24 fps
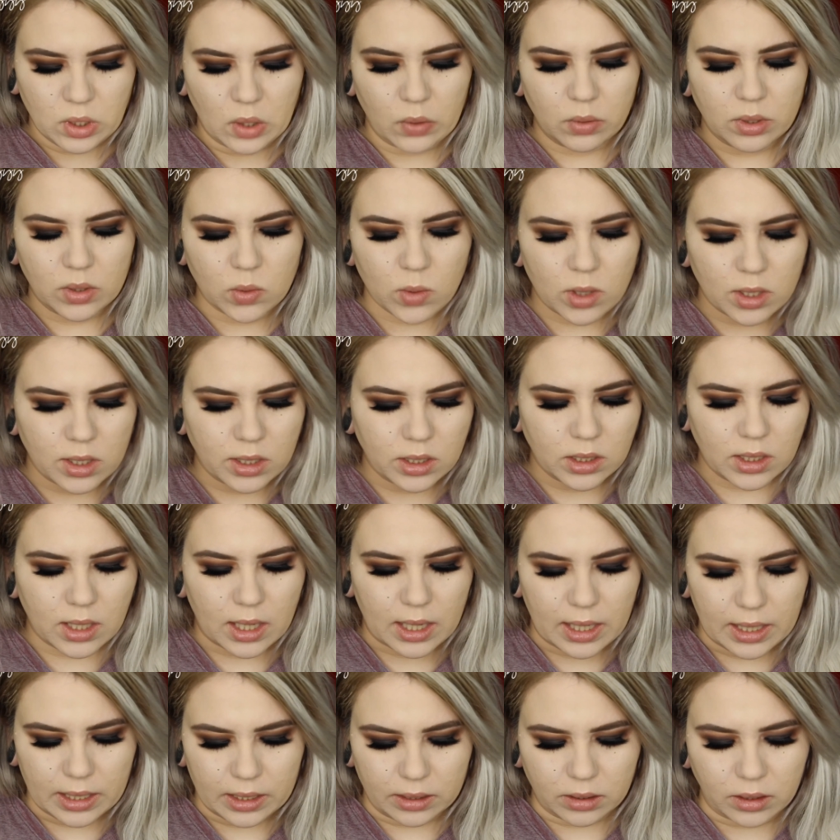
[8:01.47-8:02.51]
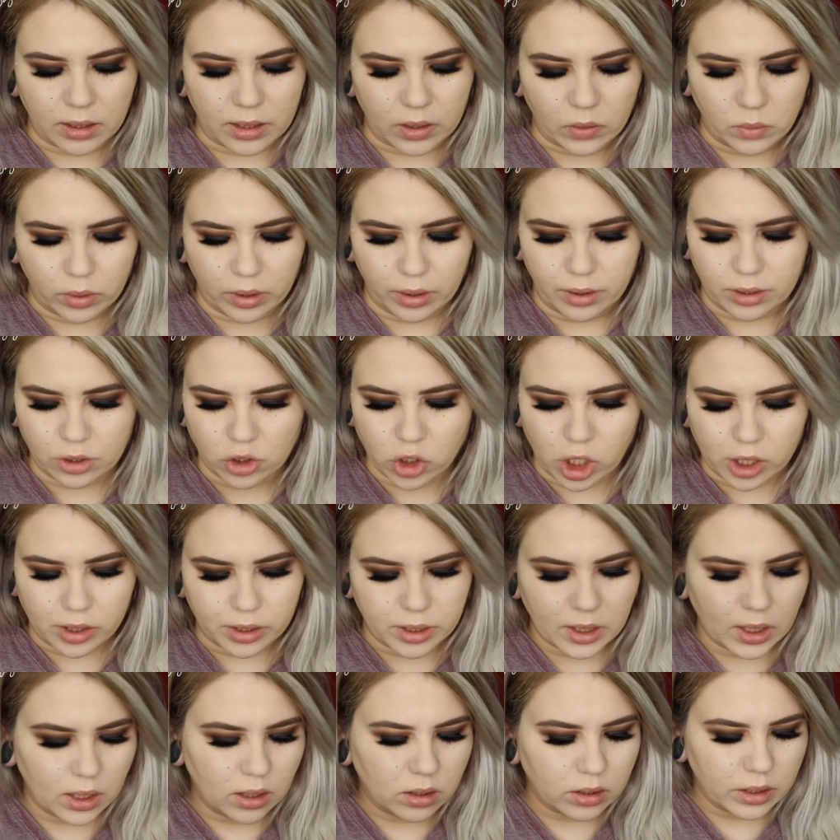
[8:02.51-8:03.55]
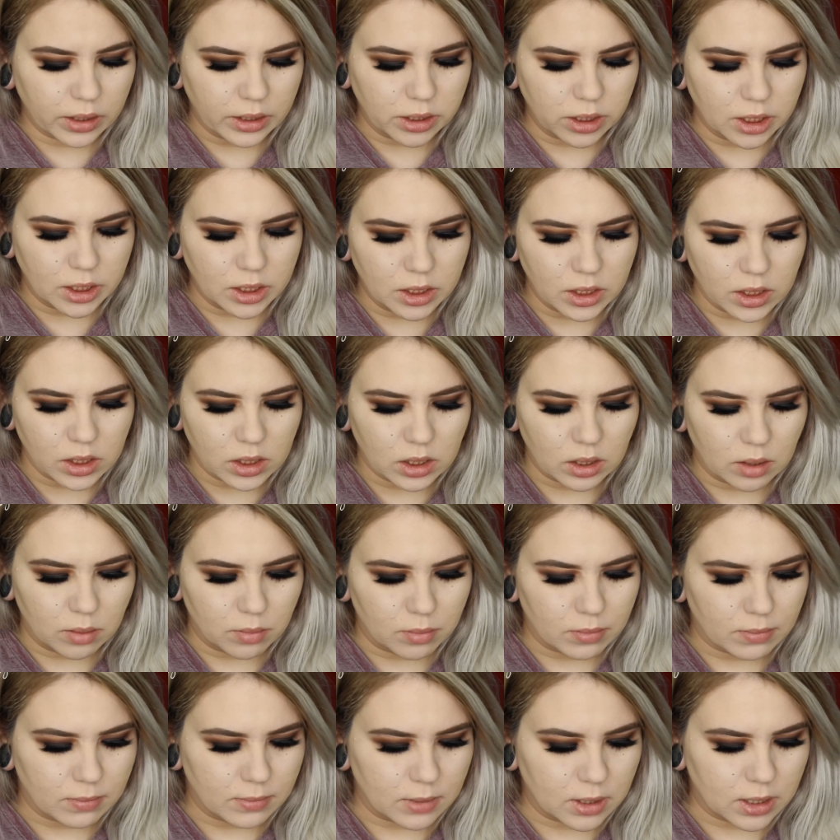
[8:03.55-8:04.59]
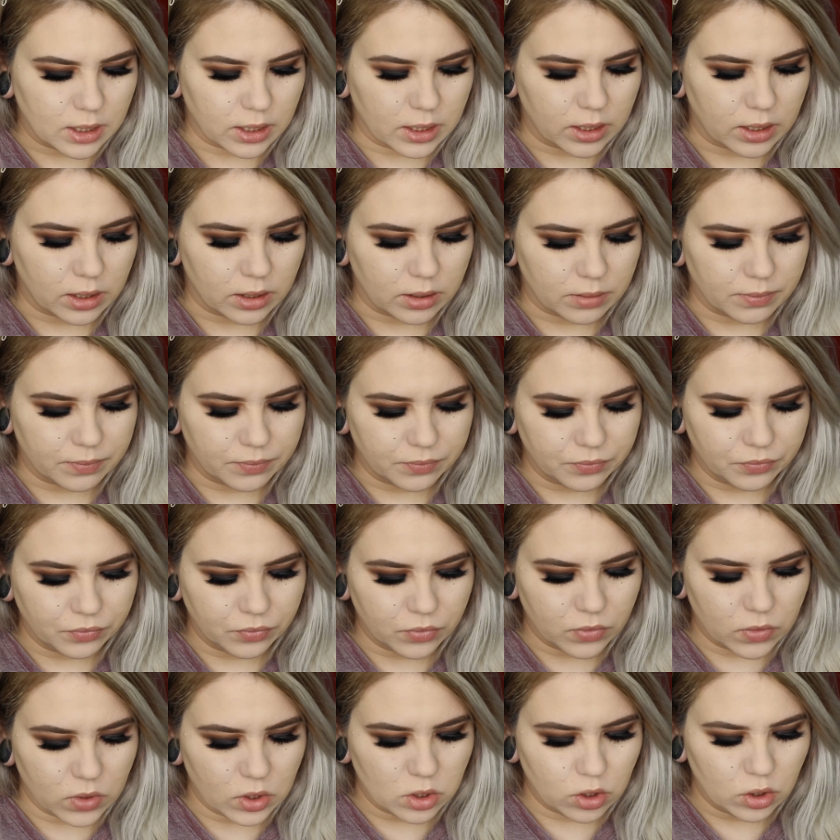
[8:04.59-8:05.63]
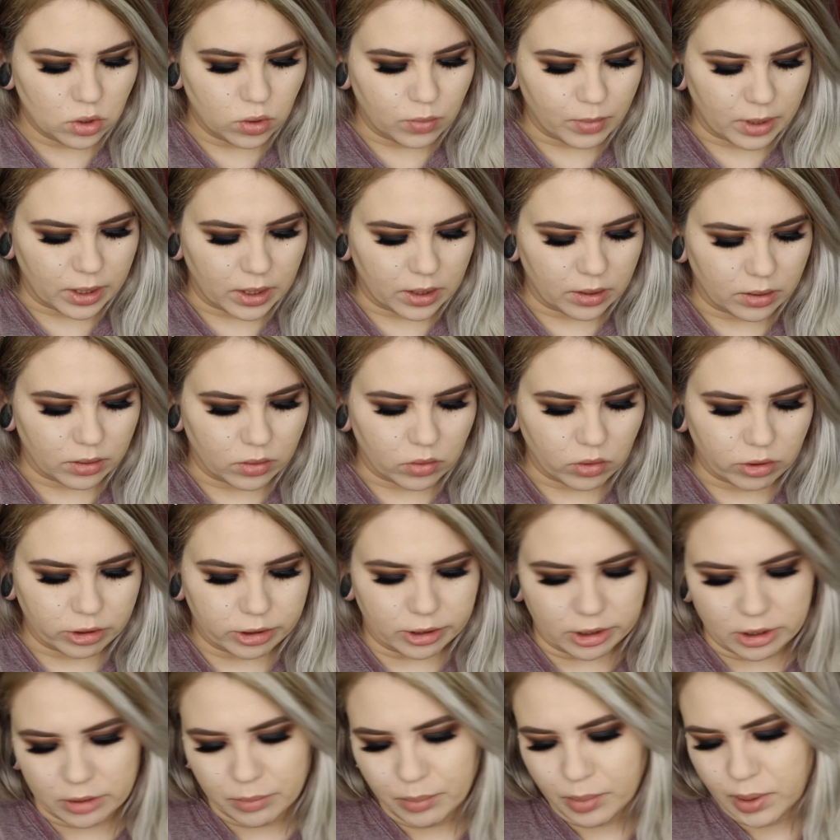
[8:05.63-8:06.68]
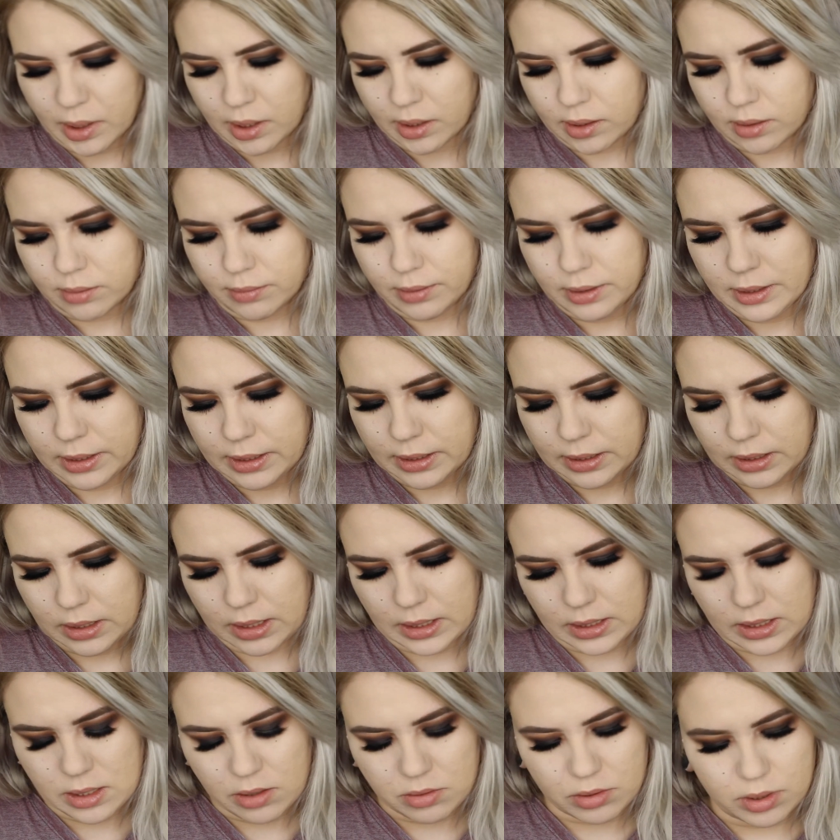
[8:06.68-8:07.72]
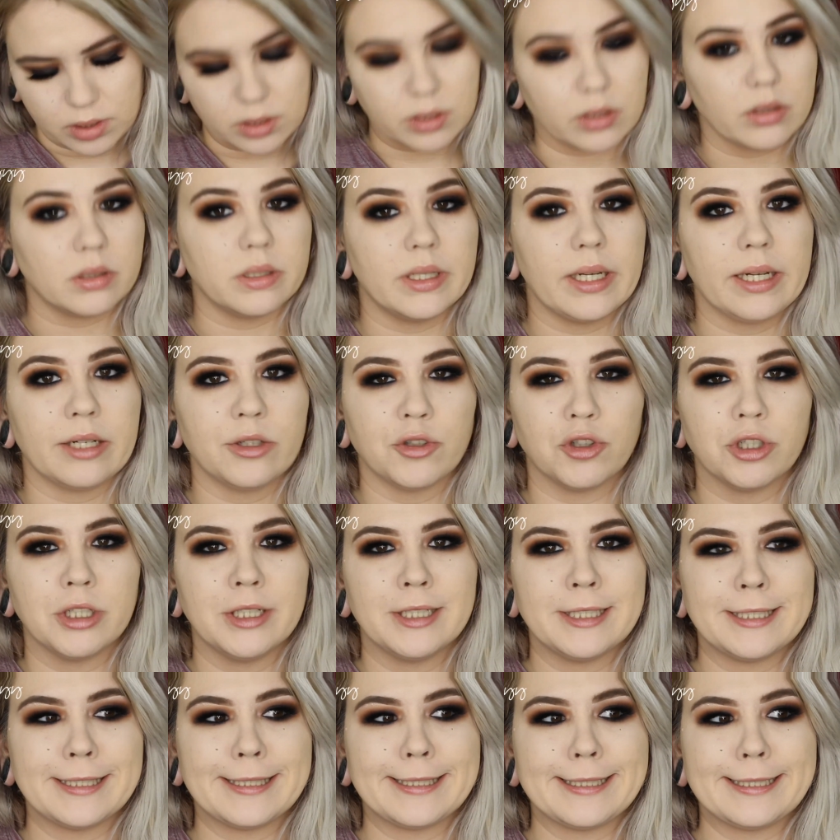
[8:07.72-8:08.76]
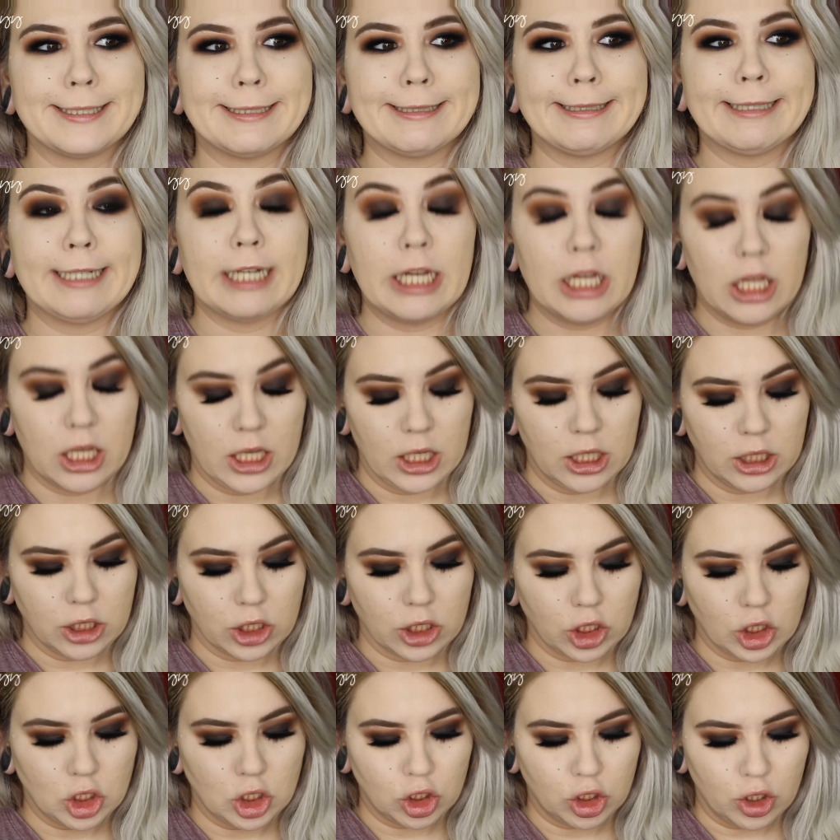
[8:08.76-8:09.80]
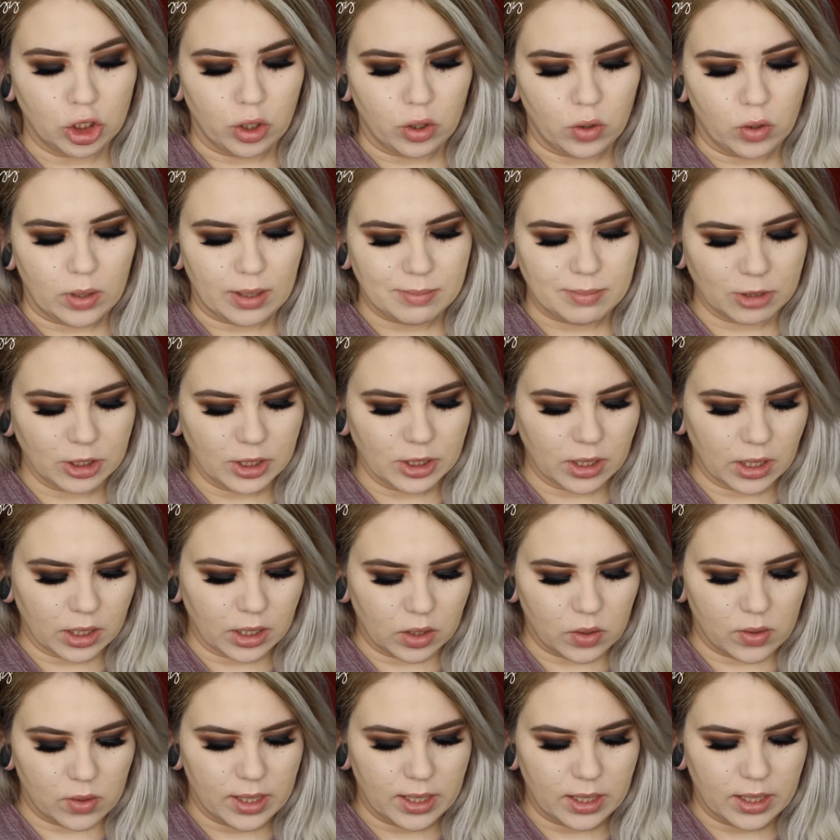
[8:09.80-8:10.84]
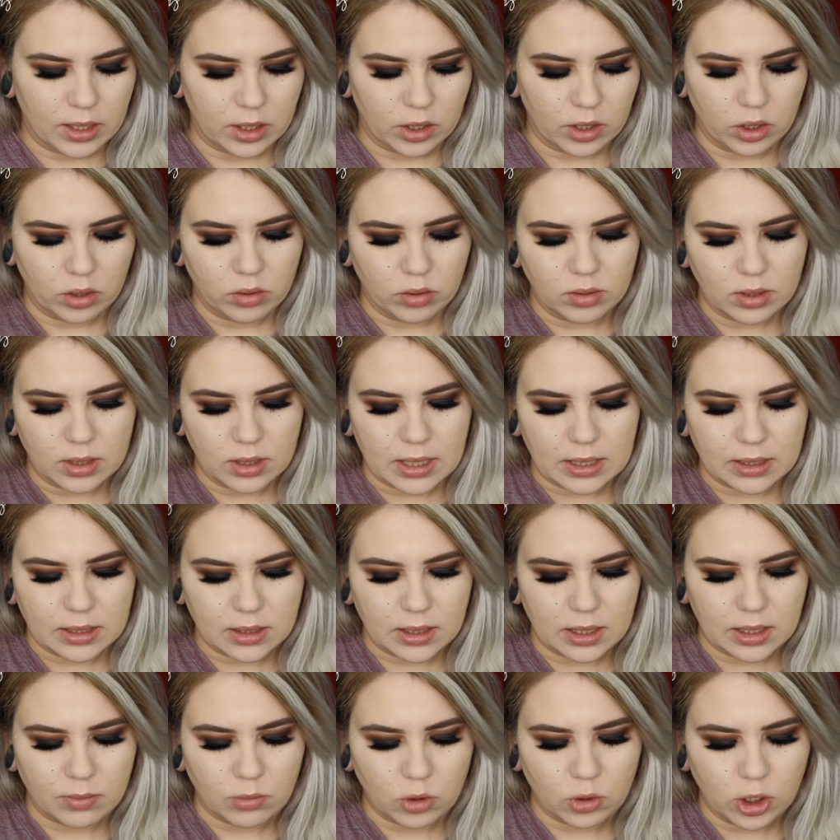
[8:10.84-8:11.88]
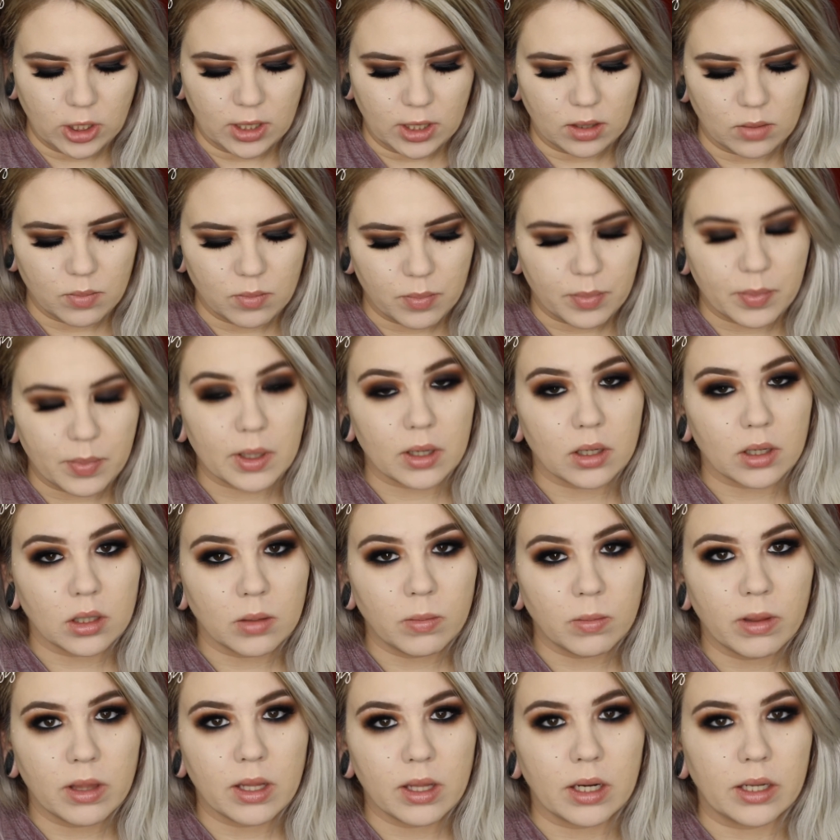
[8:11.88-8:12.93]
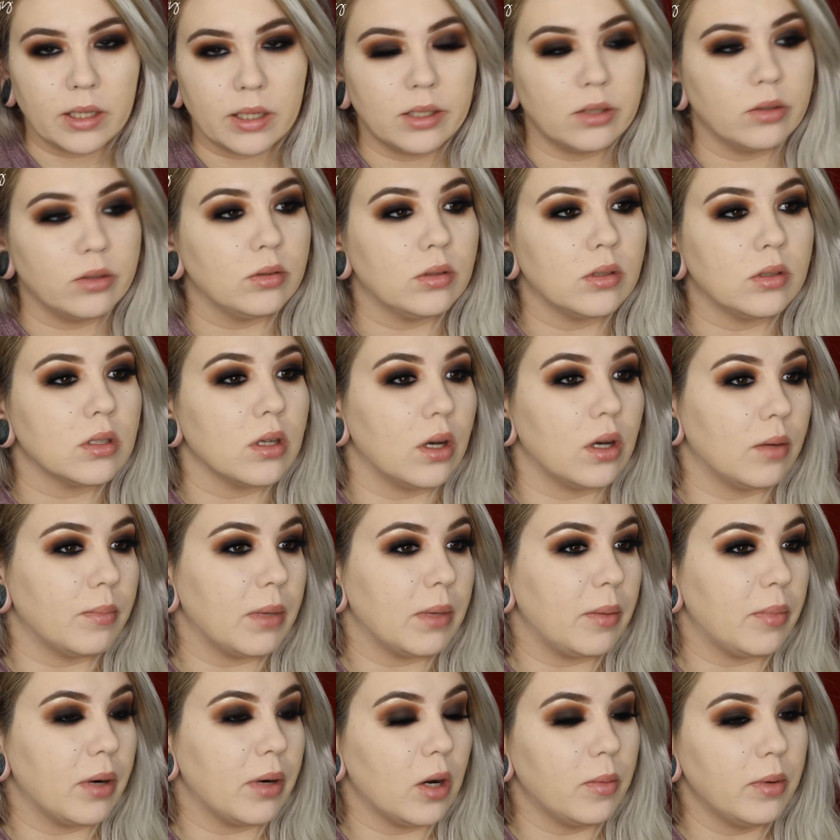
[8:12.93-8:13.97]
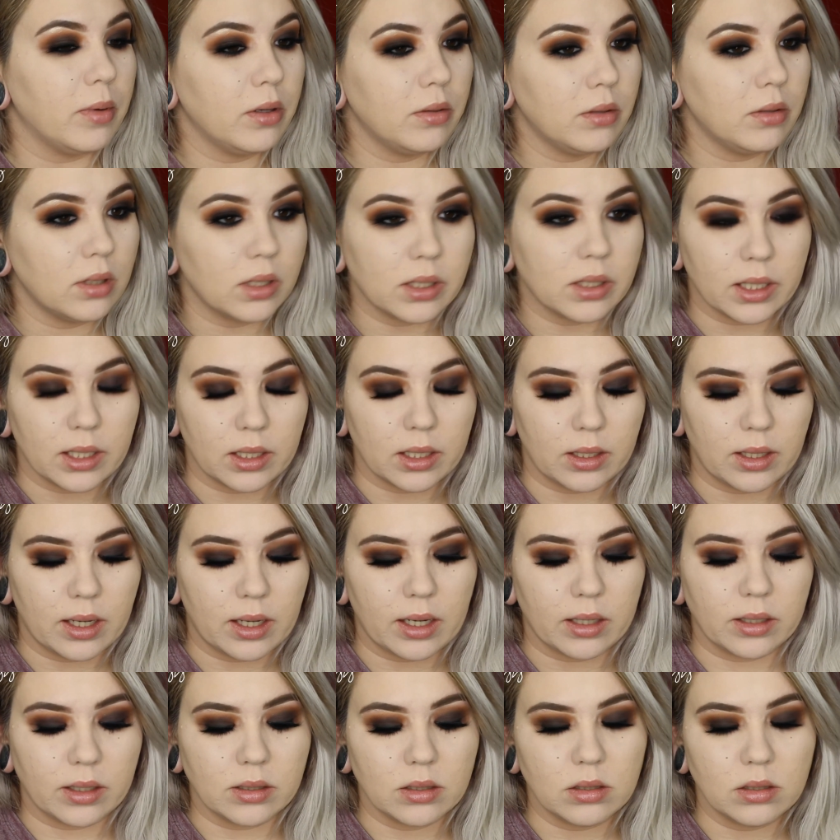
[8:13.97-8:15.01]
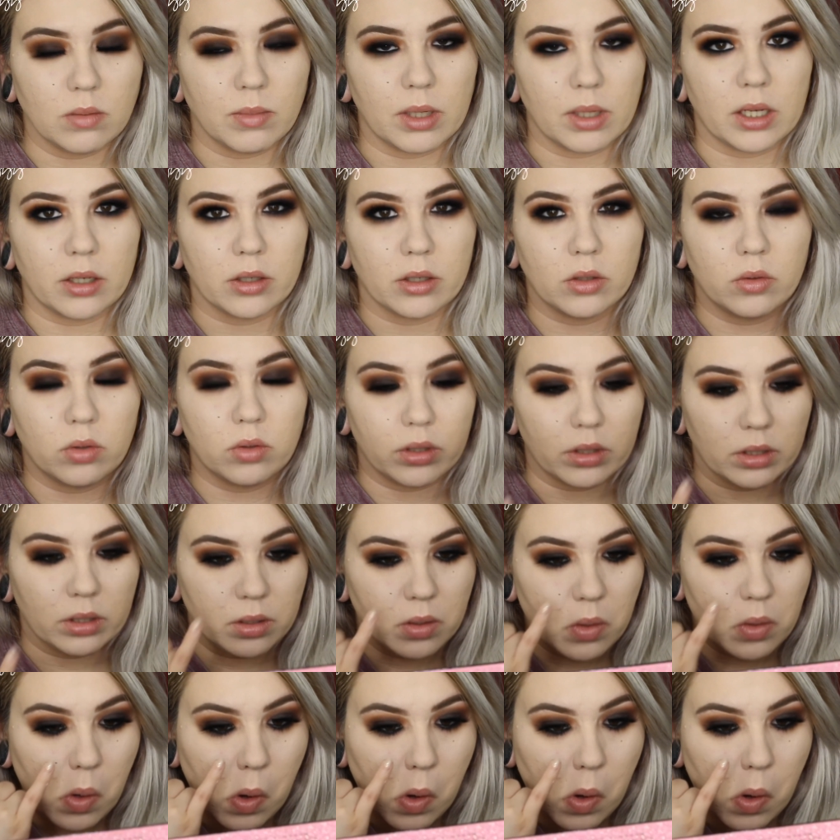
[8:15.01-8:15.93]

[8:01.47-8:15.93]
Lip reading: I was wanting to add one of the chunky glitters to my inner corner, but that sounds a little dangerous. So I'm just going to go ahead and use that same shade Barb that I used on my brow bone and add it to my inner corner.